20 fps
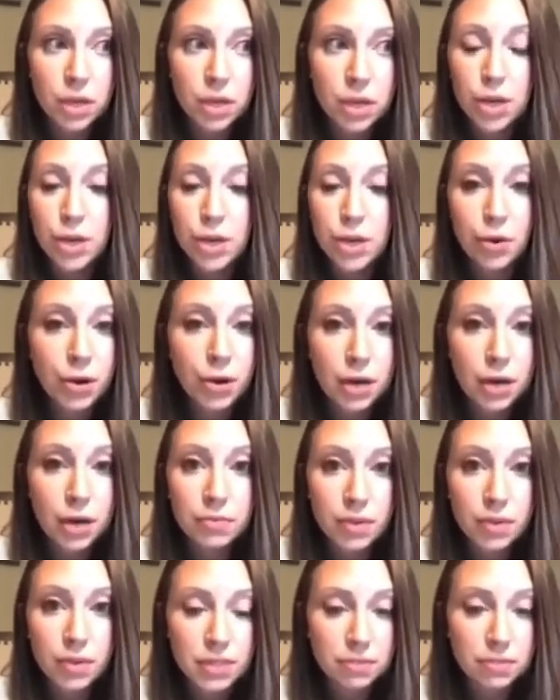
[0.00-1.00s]
no
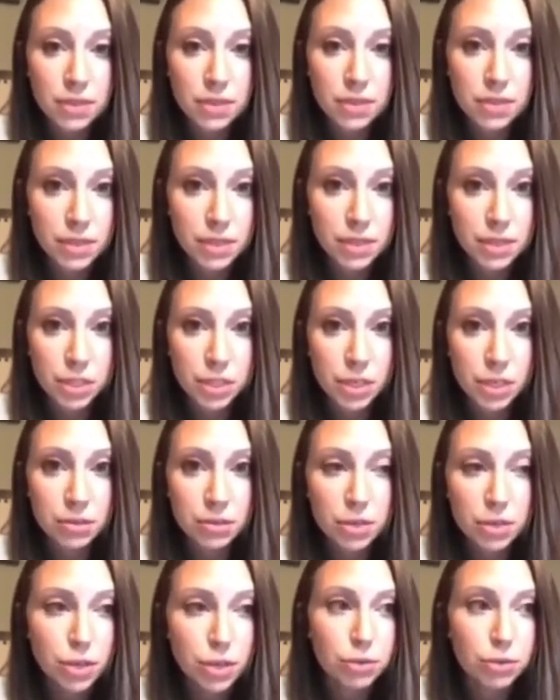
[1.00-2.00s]
non-invasive ventilation,
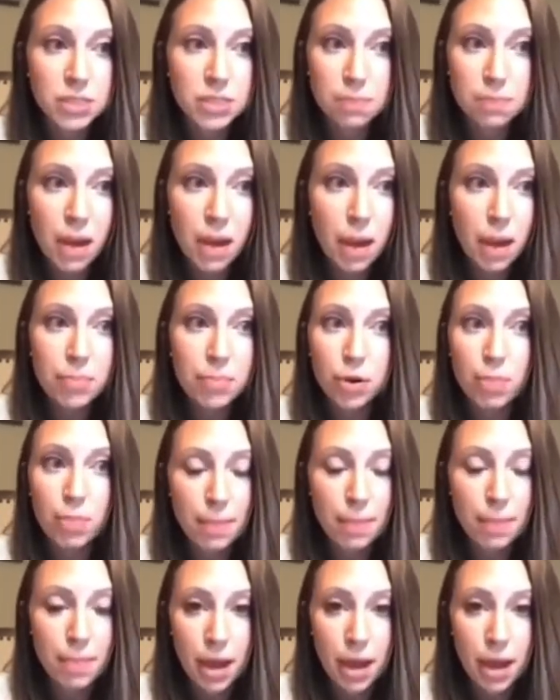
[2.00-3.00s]
no CPAP, no
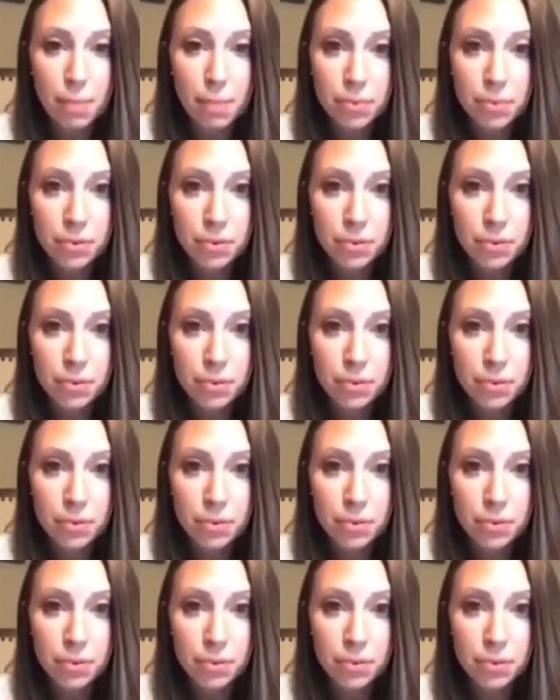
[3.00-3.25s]
BiPAP.